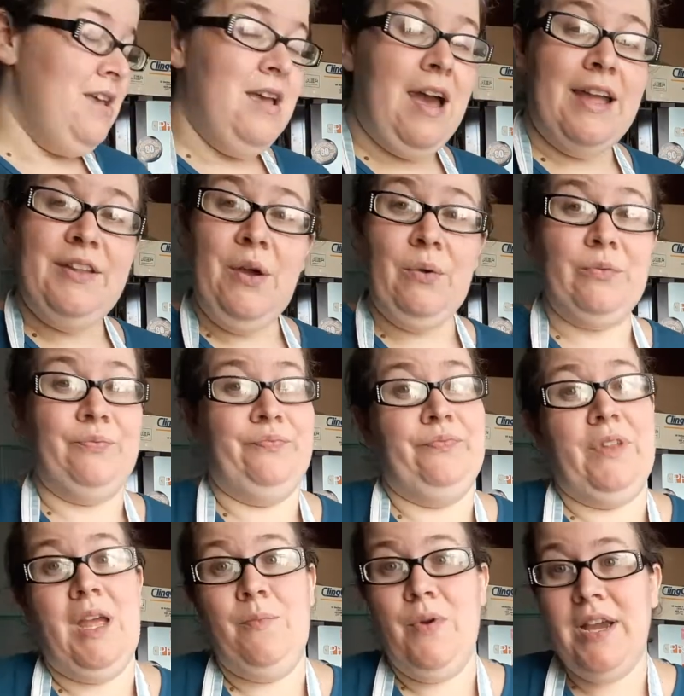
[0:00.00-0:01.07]
I don't.
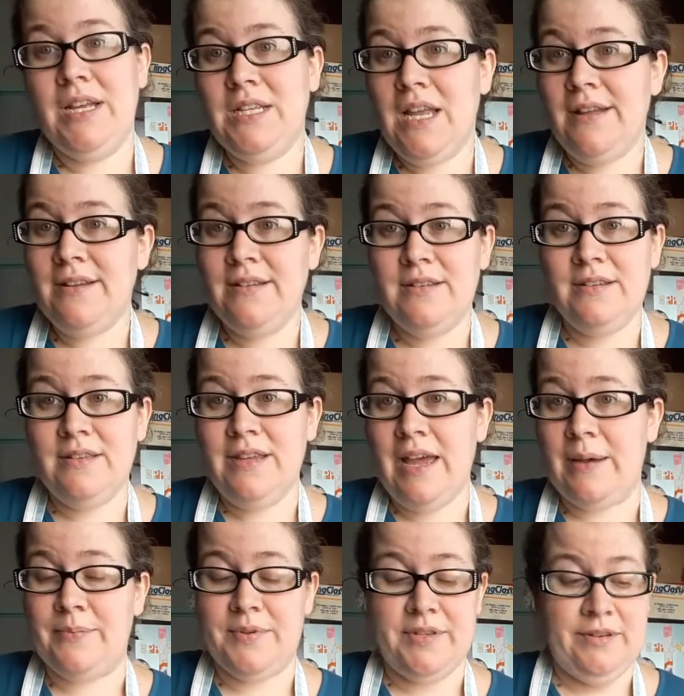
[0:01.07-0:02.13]
I break it down into
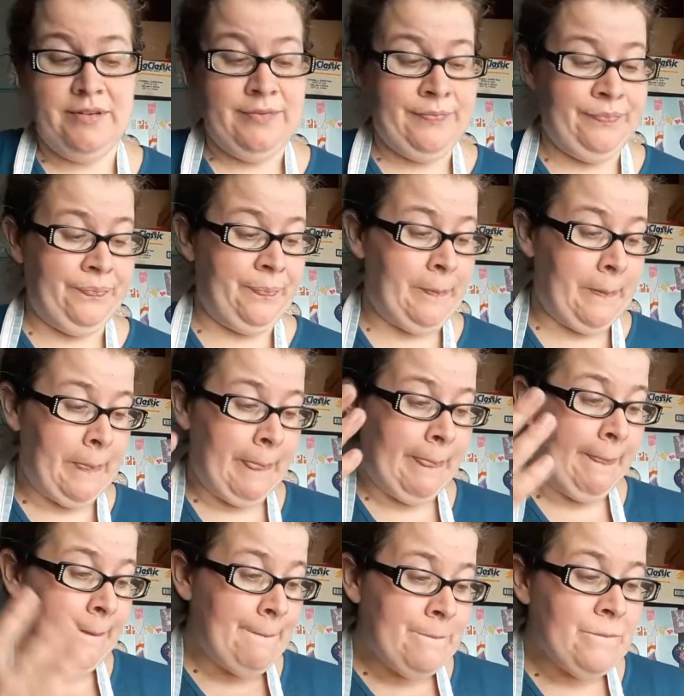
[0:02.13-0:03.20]
steps.
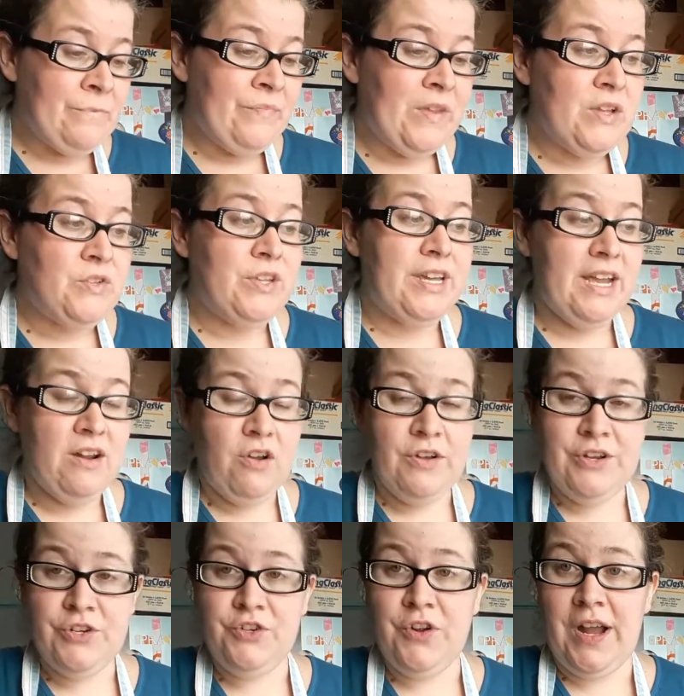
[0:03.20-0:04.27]
So get all
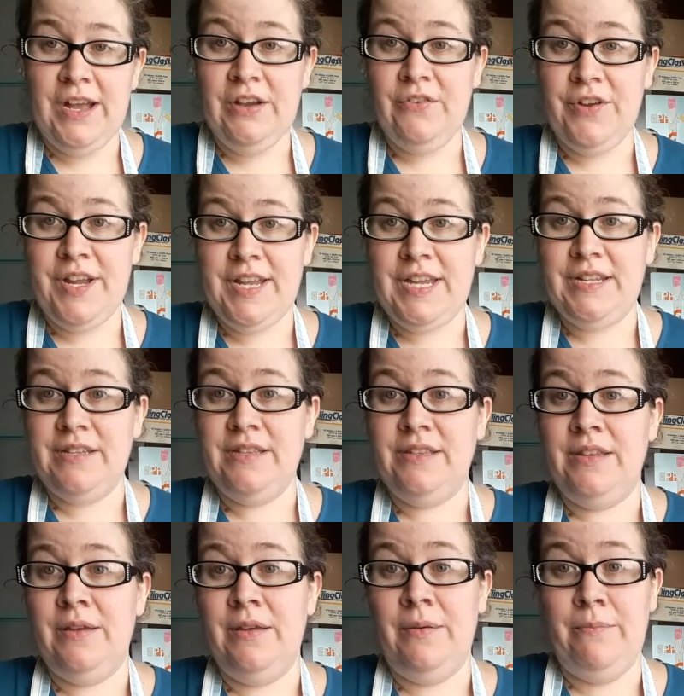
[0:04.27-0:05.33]
your dry
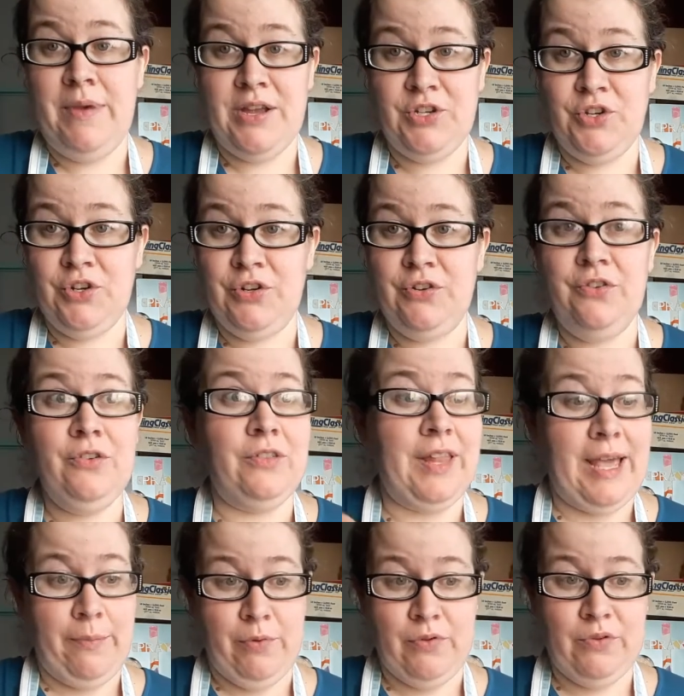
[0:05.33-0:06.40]
ingredients measured,
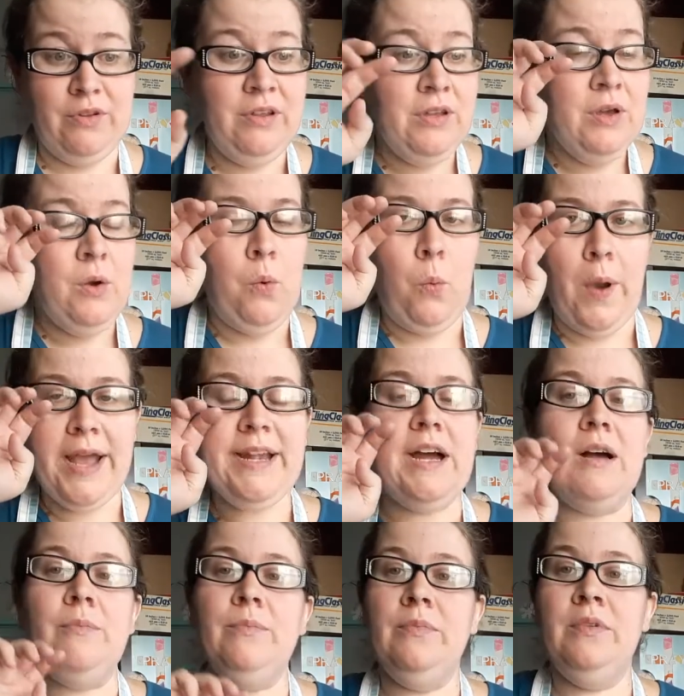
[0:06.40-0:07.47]
labeled, weighed
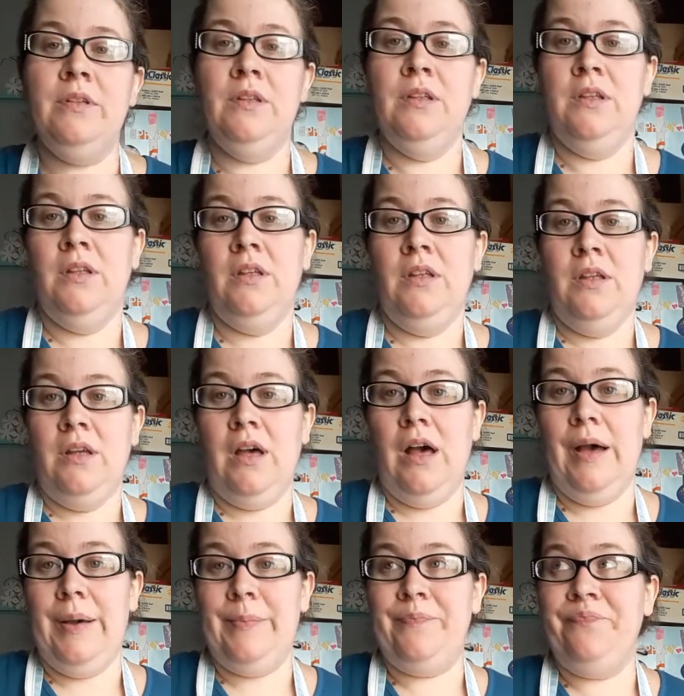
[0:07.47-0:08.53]
up,
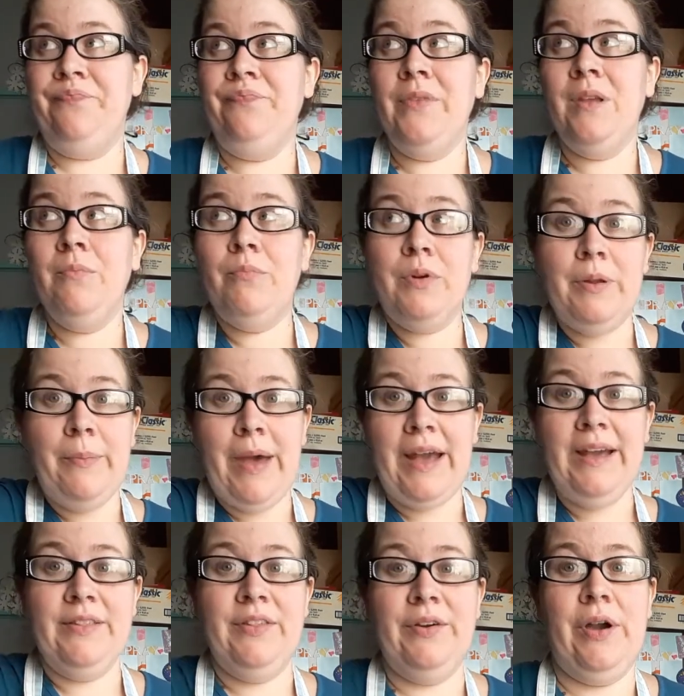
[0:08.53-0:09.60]
put it
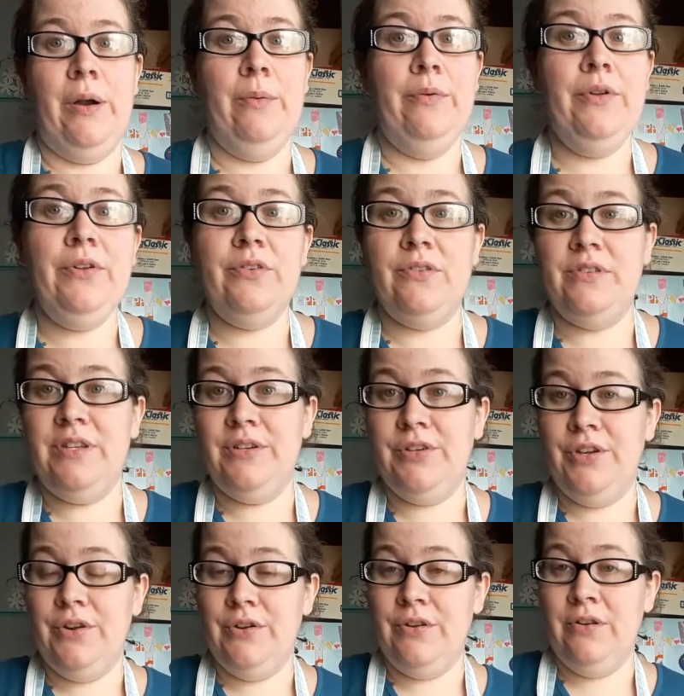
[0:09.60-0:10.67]
back in the cupboard until
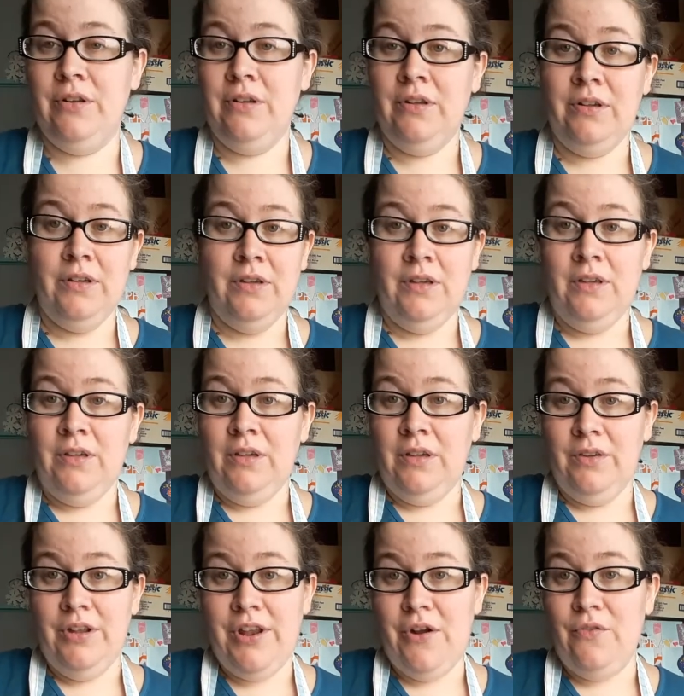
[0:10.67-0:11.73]
you're,
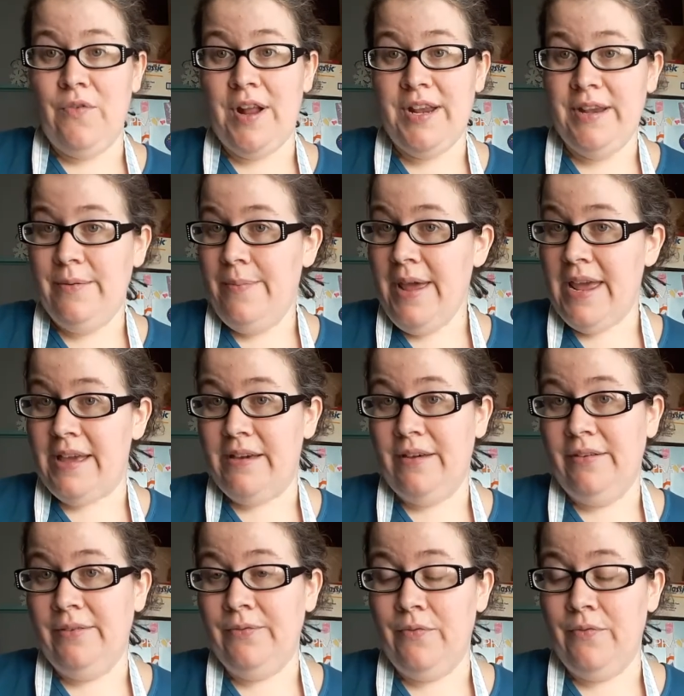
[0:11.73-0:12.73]
you know, ready to bake.